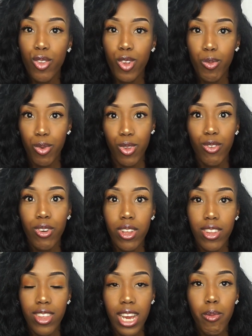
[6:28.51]
So I bought
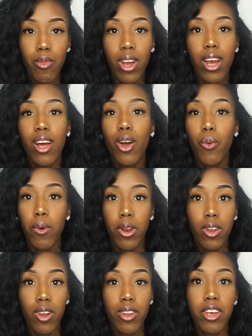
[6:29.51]
the camera, went
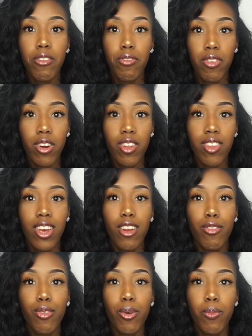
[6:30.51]
on holiday, vlogged it and I
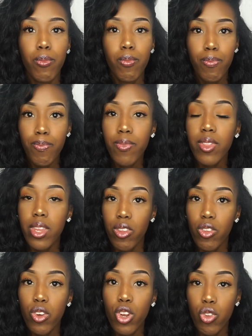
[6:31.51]
thought,
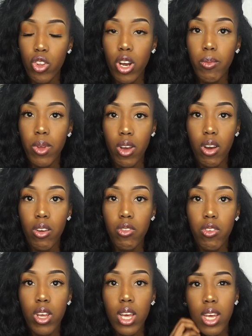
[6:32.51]
this is going to start me
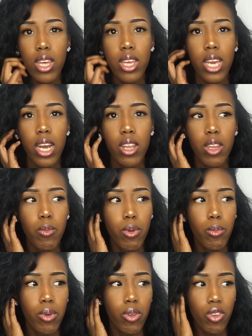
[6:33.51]
off. Yeah, I didn't have
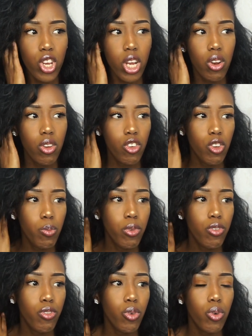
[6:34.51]
been Bimbuza challenge
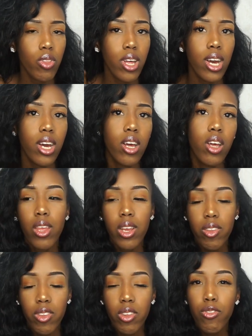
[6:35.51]
before that.
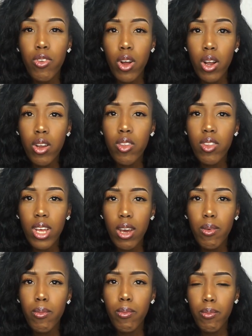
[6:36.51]
It's the vlogs
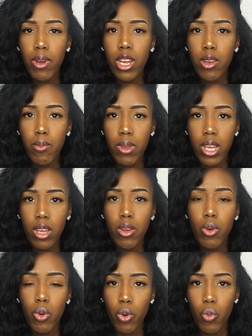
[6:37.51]
that made me
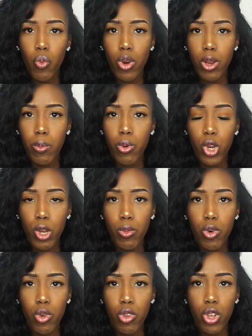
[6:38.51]
want to push
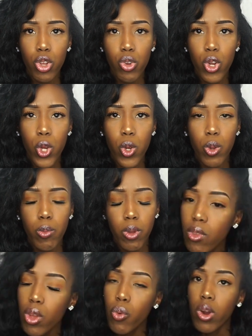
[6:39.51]
more to YouTube.
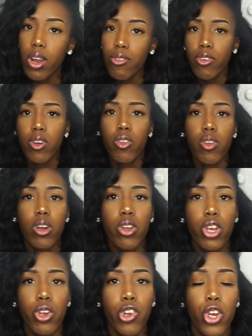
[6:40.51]
When I first started
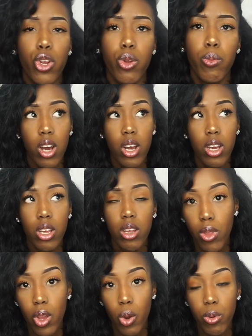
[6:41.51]
YouTube, I
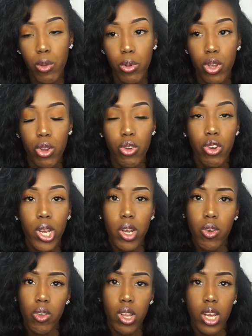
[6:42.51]
opened up a YouTube
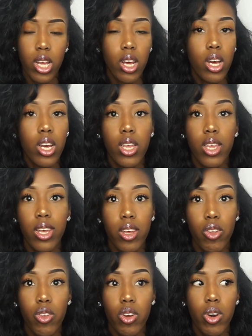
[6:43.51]
channel like
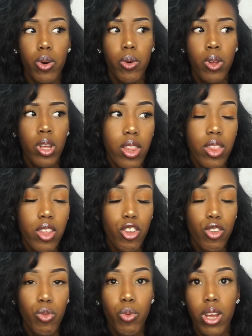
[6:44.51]
years ago. This
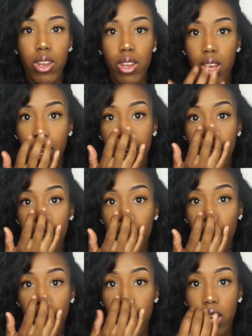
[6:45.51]
is when Aaliyah
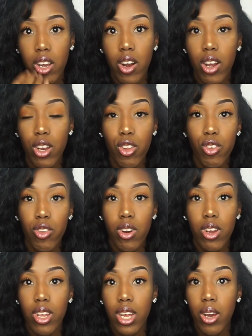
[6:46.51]
J kind of
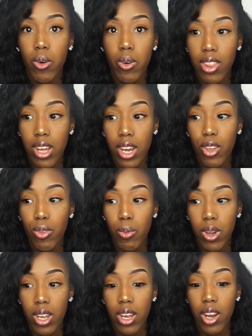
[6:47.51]
started out. That is
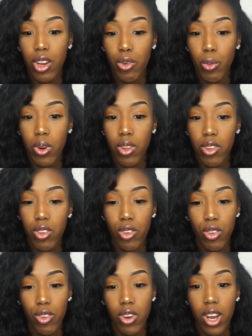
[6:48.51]
when I wanted
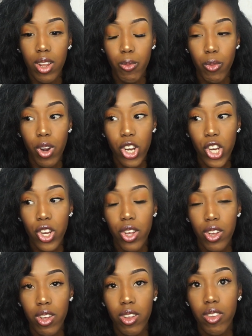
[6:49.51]
to start watching
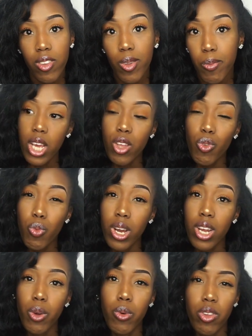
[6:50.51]
hers. Is
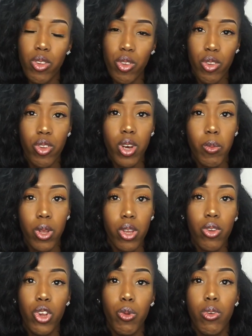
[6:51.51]
when I wanted to start my
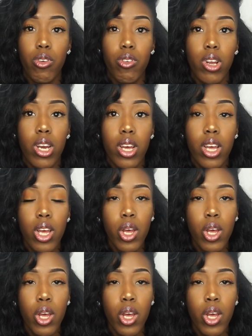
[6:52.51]
YouTube career.